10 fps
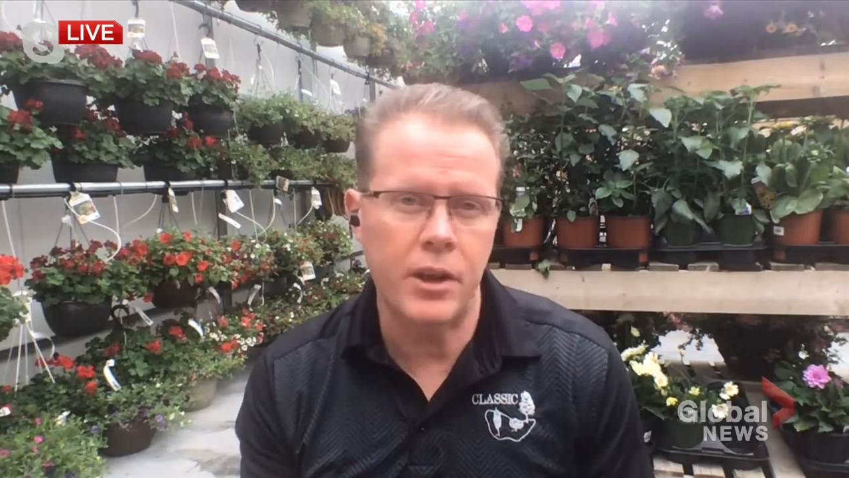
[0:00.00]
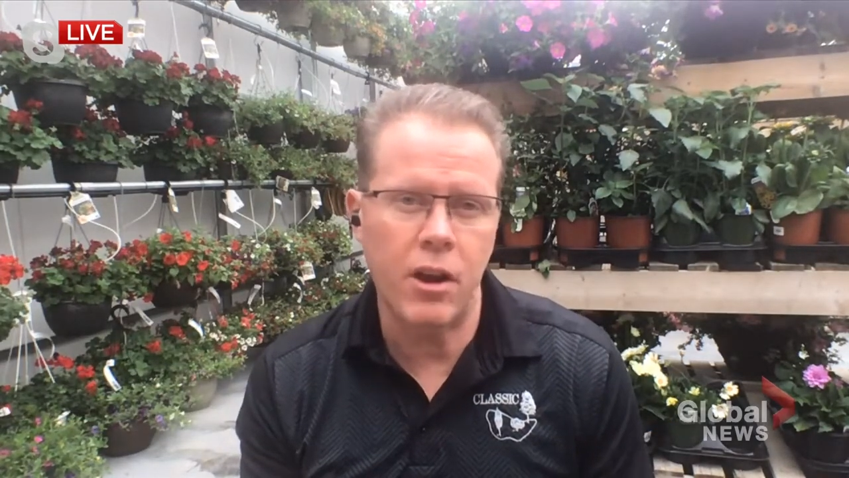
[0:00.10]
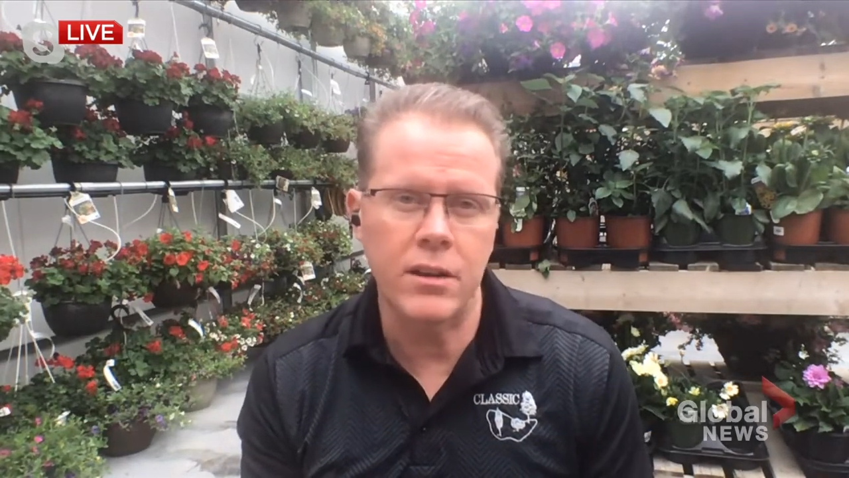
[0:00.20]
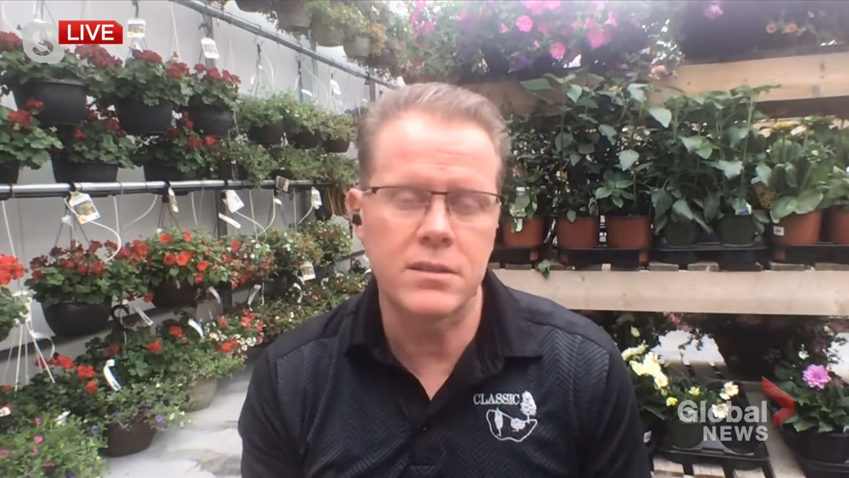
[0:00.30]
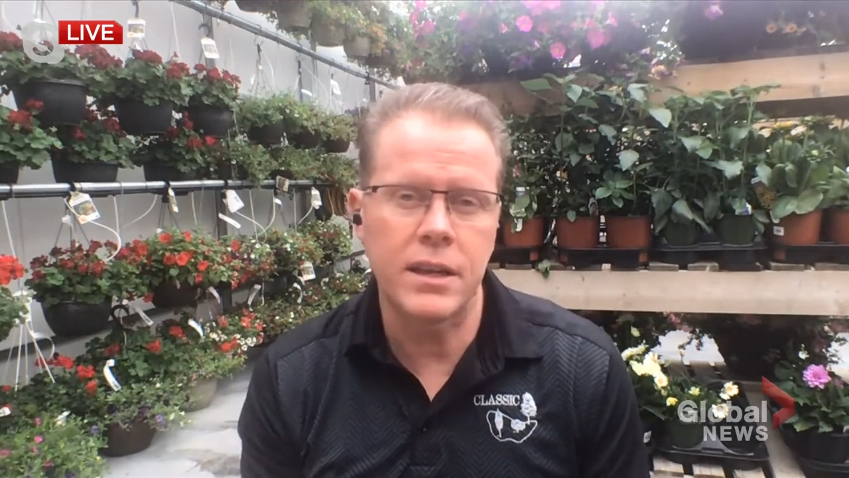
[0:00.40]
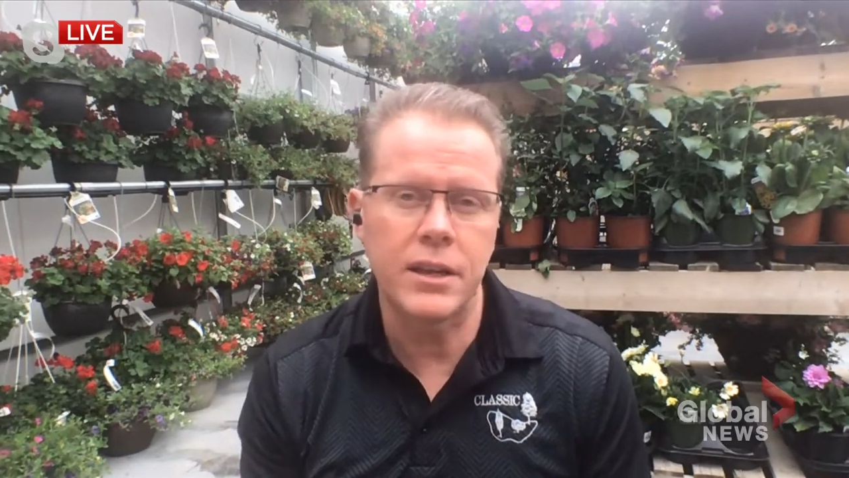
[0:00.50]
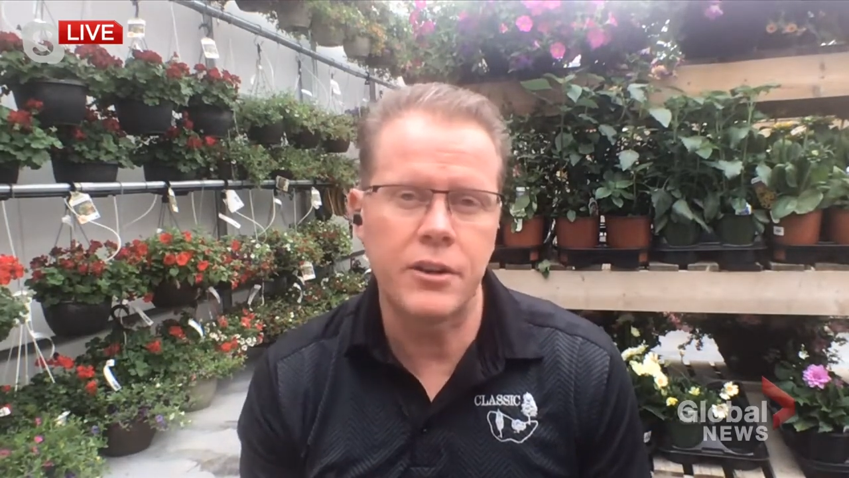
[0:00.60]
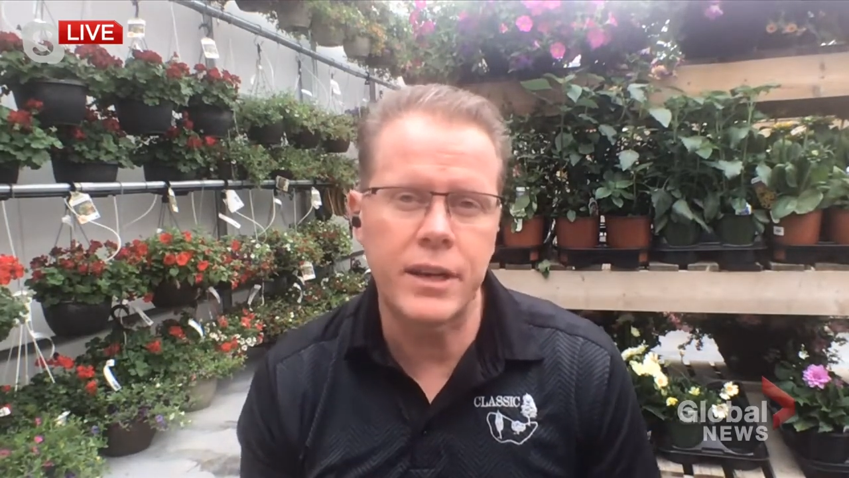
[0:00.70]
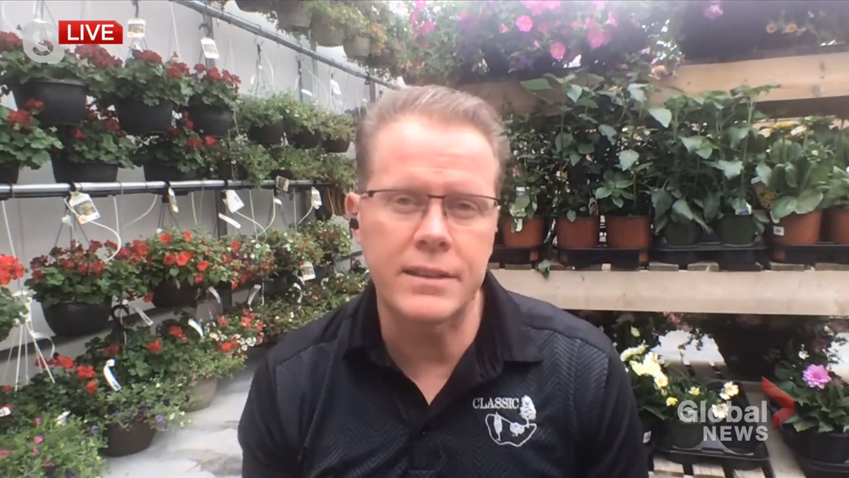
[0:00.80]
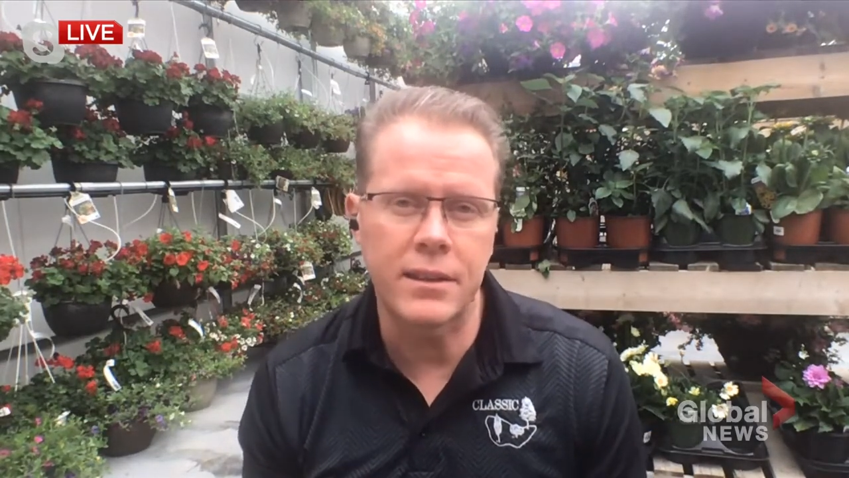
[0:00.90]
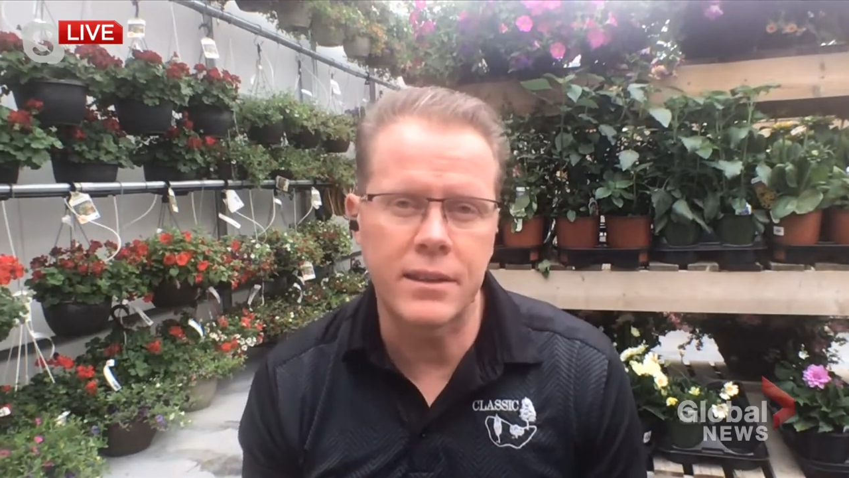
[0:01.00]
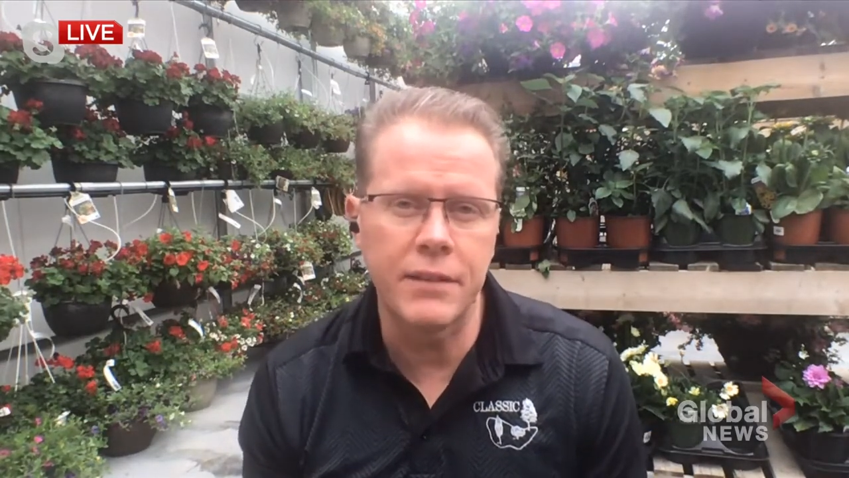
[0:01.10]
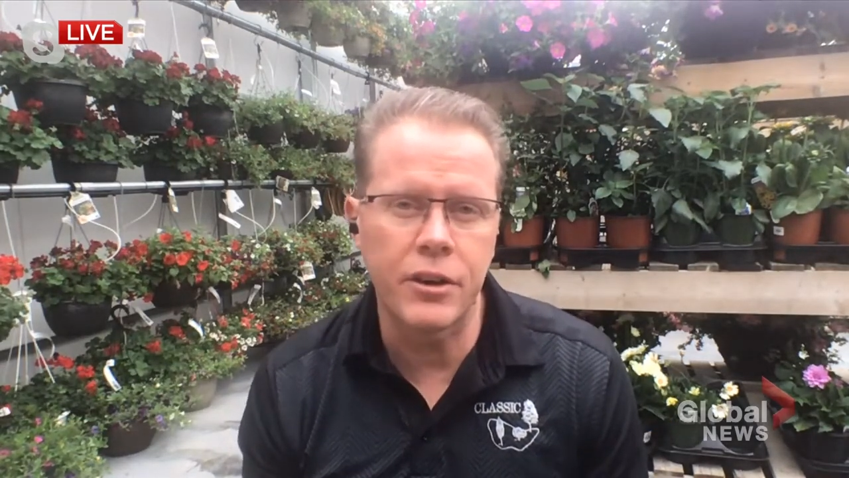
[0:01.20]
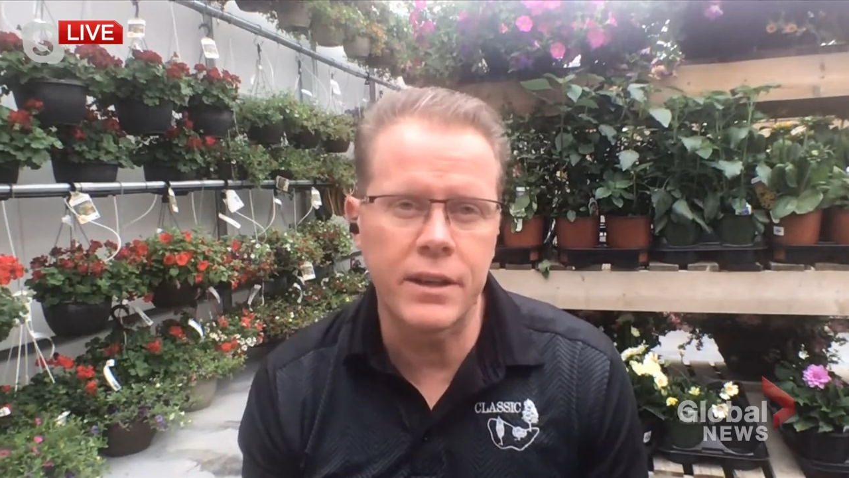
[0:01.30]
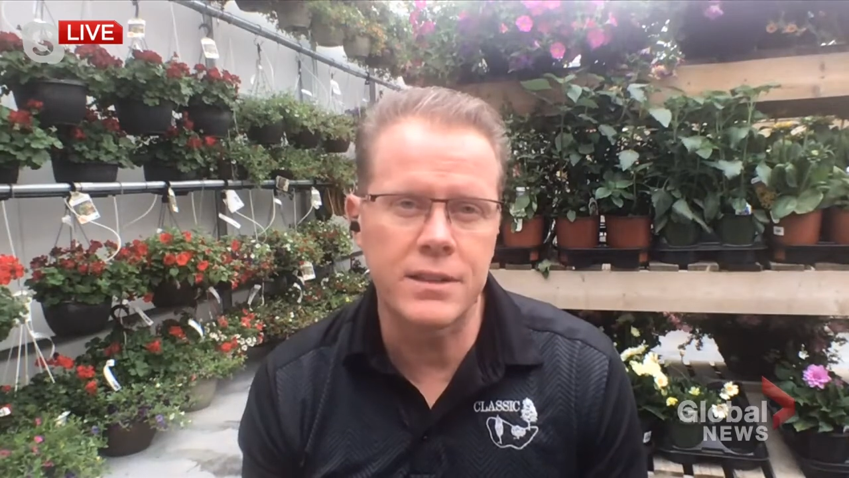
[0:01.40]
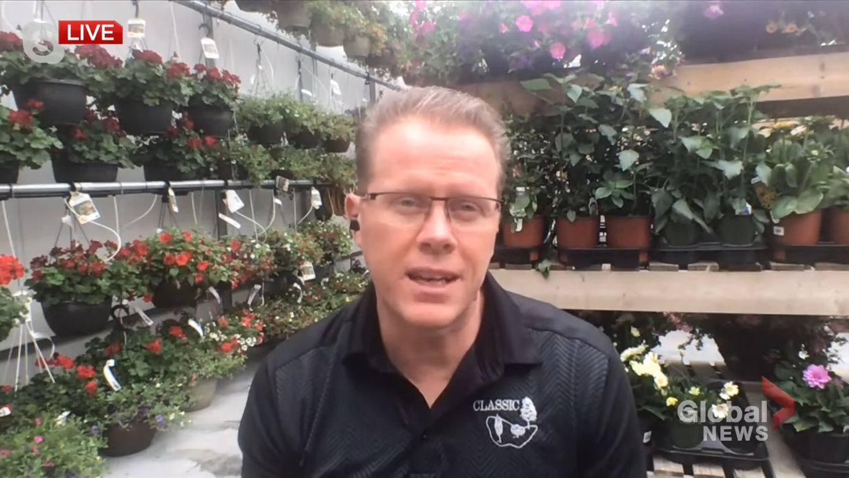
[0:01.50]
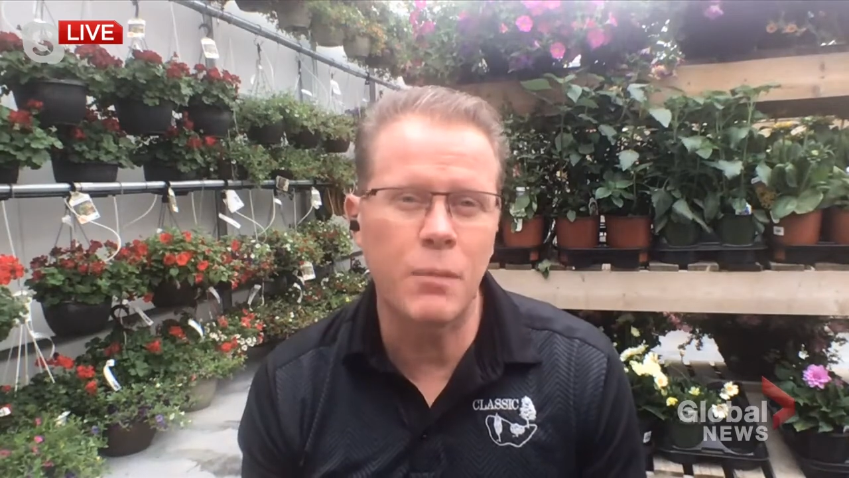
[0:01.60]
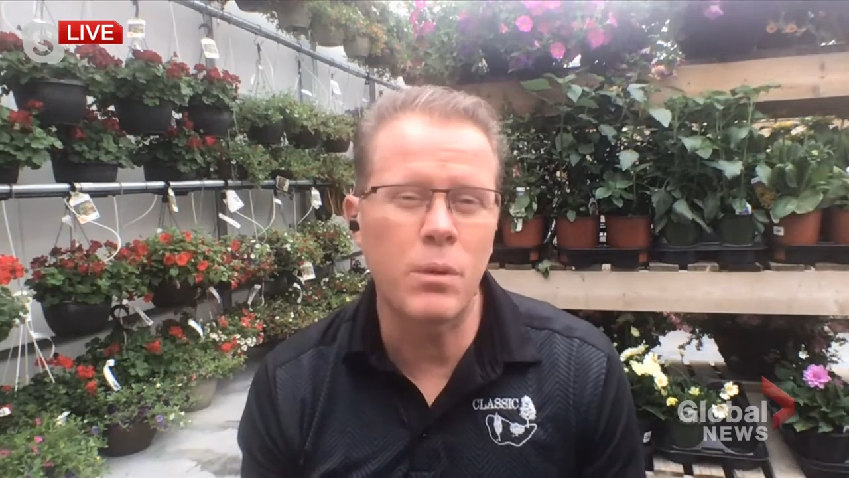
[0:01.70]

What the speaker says: at the garden center or get delivered is